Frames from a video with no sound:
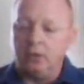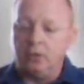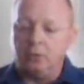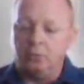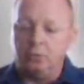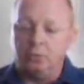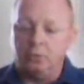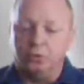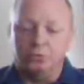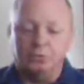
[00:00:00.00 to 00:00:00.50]

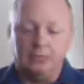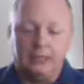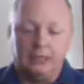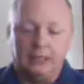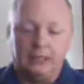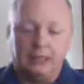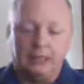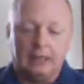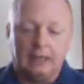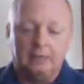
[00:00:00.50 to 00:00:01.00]
you will
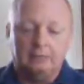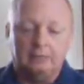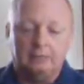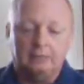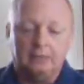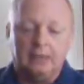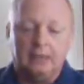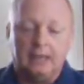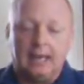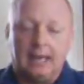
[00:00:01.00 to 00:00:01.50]
be
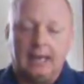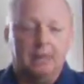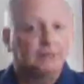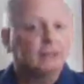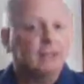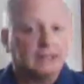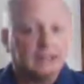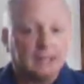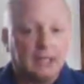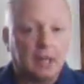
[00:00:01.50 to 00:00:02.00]
able
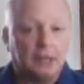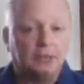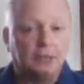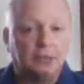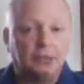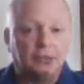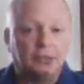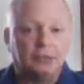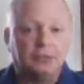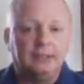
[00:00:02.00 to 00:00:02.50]
to get the help
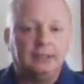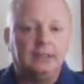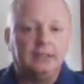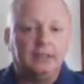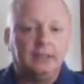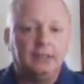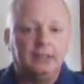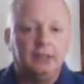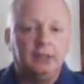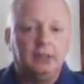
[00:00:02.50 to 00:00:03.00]
that you
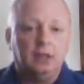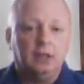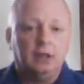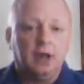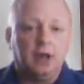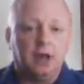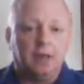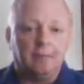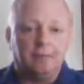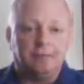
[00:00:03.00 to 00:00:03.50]
need.
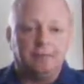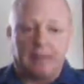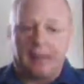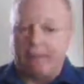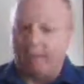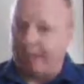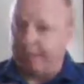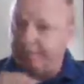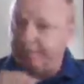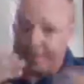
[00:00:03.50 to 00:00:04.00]

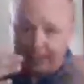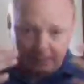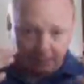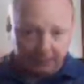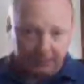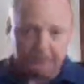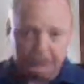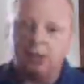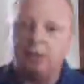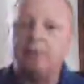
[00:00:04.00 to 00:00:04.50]
I'm making
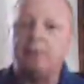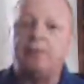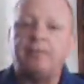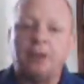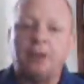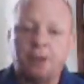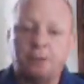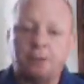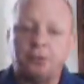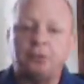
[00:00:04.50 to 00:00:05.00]
myself
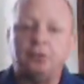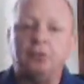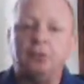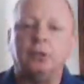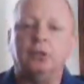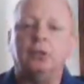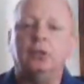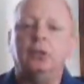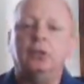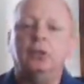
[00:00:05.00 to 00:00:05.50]
available to
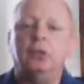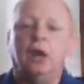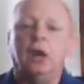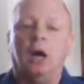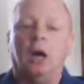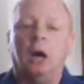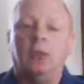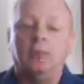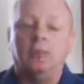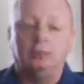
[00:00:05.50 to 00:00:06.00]
you.
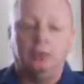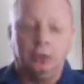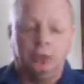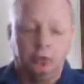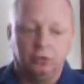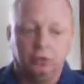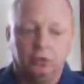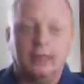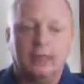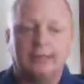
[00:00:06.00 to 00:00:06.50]

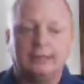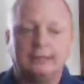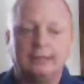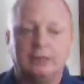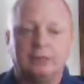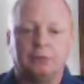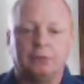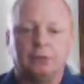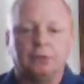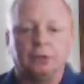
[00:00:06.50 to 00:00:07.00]
Utilize
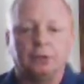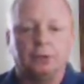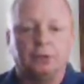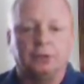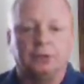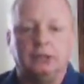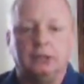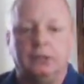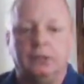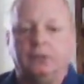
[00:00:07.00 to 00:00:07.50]
that
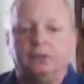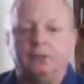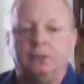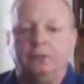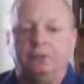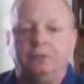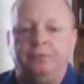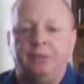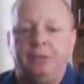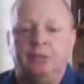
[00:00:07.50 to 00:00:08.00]
resource if
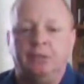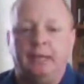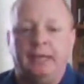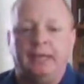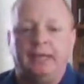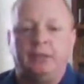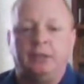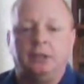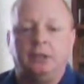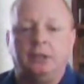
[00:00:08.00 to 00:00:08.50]
you feel
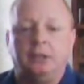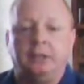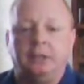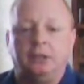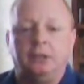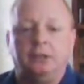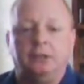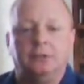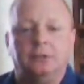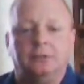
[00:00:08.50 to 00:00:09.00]
like you
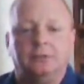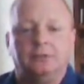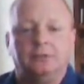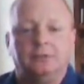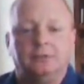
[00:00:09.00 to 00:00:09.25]
need to.